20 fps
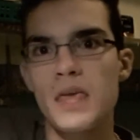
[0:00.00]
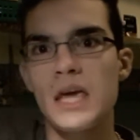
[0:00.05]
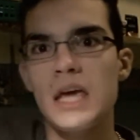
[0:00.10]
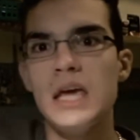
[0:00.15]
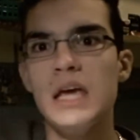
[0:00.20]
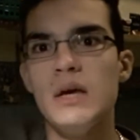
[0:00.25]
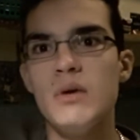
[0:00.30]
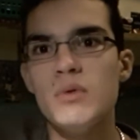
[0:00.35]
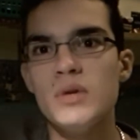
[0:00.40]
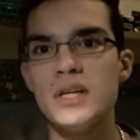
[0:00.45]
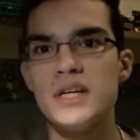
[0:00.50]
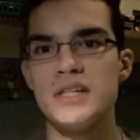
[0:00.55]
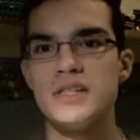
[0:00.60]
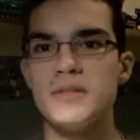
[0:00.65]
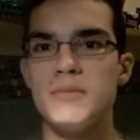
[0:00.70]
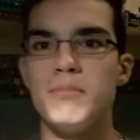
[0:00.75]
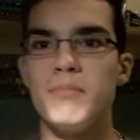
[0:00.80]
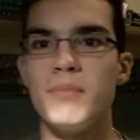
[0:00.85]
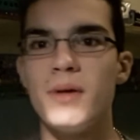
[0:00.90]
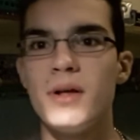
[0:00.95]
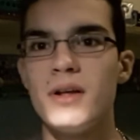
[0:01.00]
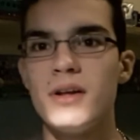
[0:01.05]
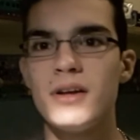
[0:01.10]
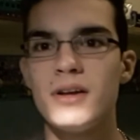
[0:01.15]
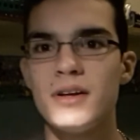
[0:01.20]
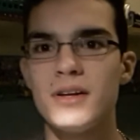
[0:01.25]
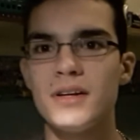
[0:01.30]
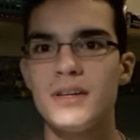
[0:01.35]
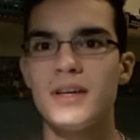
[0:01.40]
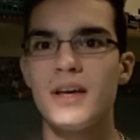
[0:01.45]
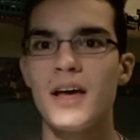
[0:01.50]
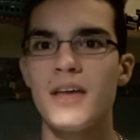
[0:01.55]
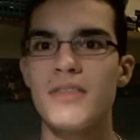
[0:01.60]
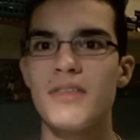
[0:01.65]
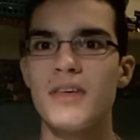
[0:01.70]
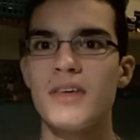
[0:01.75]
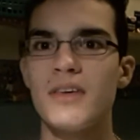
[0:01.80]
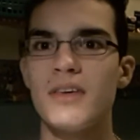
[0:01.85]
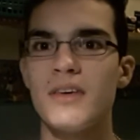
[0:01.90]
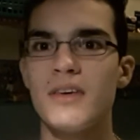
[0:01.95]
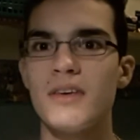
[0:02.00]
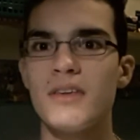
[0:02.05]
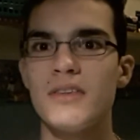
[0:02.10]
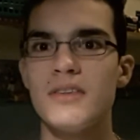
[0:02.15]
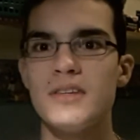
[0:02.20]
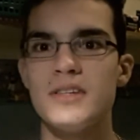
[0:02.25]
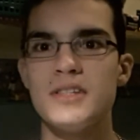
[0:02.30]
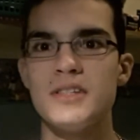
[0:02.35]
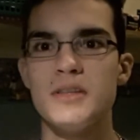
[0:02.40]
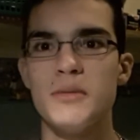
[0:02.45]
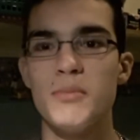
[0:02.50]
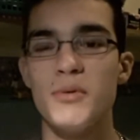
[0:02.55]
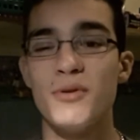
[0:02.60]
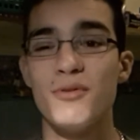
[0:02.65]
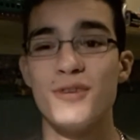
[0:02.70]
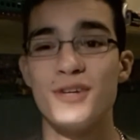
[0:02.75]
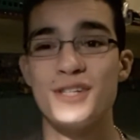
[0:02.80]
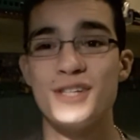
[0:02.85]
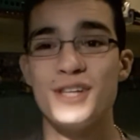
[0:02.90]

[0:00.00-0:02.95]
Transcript: equalism. I think this is the perfect